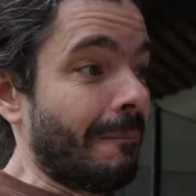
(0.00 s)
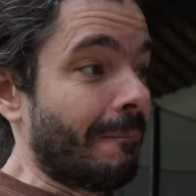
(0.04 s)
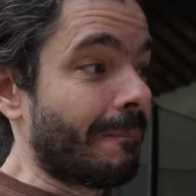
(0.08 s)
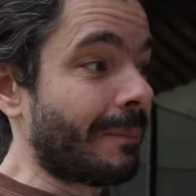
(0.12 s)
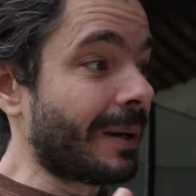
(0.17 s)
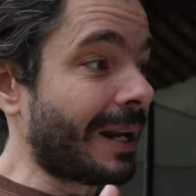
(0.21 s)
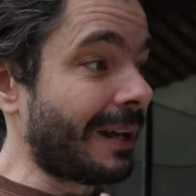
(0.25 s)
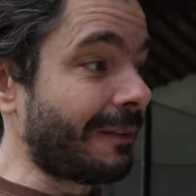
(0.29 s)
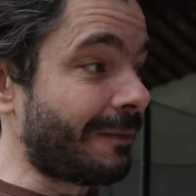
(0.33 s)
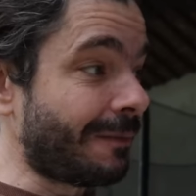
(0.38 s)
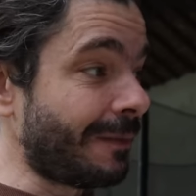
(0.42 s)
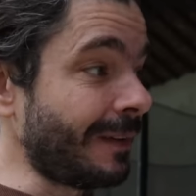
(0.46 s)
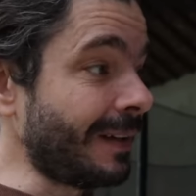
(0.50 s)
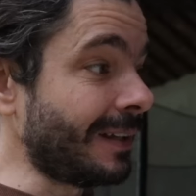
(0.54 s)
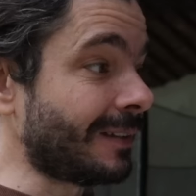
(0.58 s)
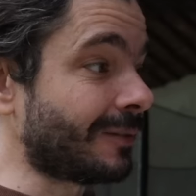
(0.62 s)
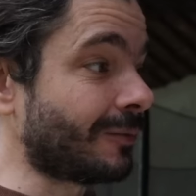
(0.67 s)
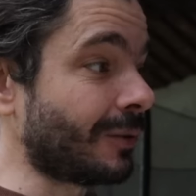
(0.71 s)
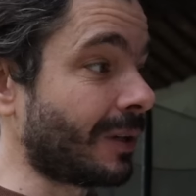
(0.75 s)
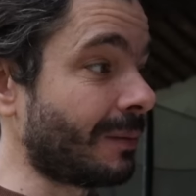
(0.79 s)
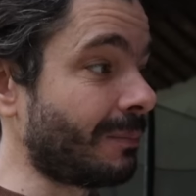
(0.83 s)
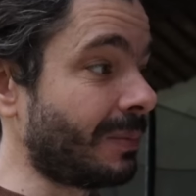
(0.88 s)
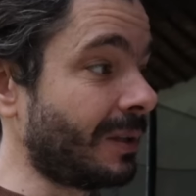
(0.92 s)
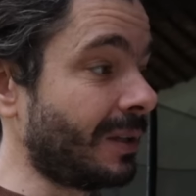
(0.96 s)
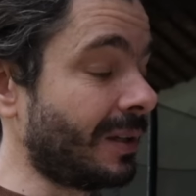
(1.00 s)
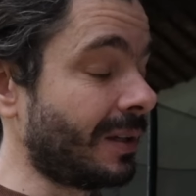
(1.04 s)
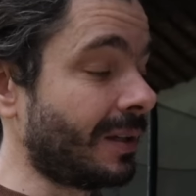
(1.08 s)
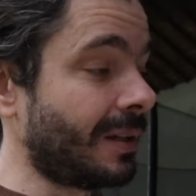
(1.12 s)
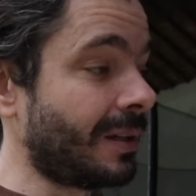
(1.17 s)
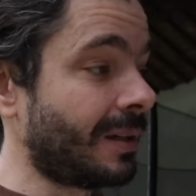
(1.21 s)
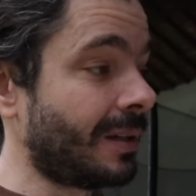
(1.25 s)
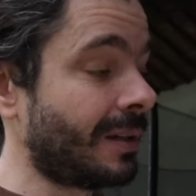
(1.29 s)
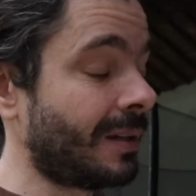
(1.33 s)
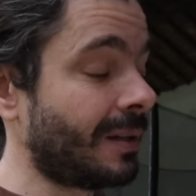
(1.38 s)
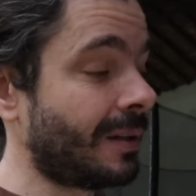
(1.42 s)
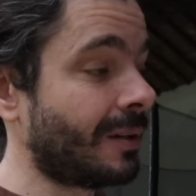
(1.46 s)
But I think it's going to be
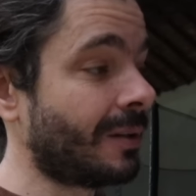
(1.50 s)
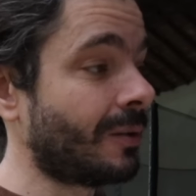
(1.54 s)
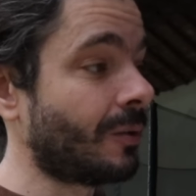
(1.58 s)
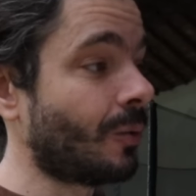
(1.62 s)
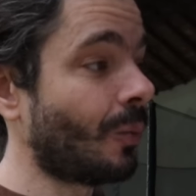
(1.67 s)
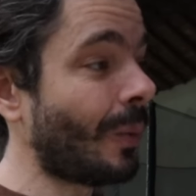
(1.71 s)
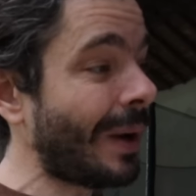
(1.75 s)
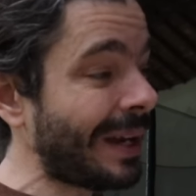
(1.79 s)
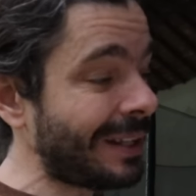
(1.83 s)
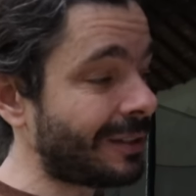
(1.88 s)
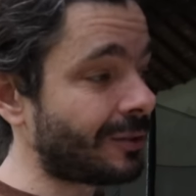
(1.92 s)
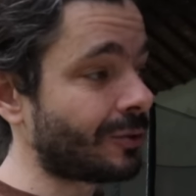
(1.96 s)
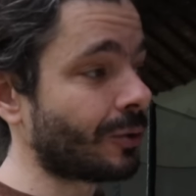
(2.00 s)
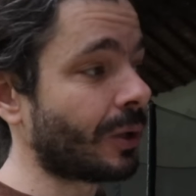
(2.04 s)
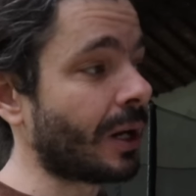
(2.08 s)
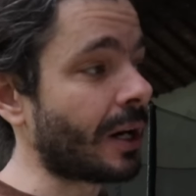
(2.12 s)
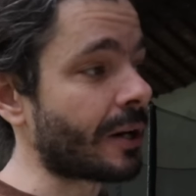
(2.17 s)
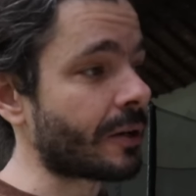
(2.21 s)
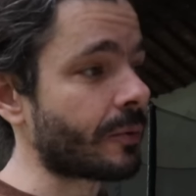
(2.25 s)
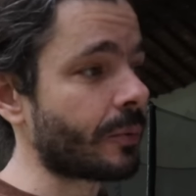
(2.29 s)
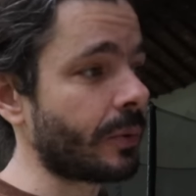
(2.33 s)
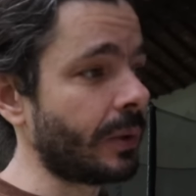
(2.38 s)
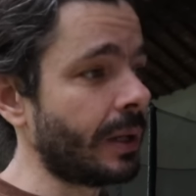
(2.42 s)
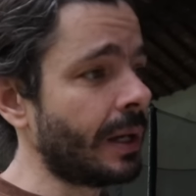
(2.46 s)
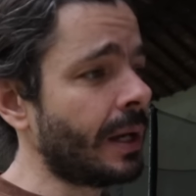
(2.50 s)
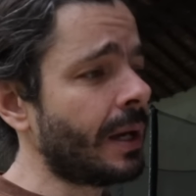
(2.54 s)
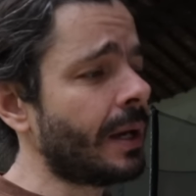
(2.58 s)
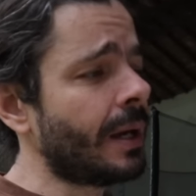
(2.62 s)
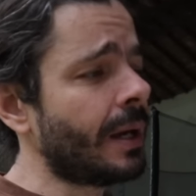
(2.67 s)
way too hard. We,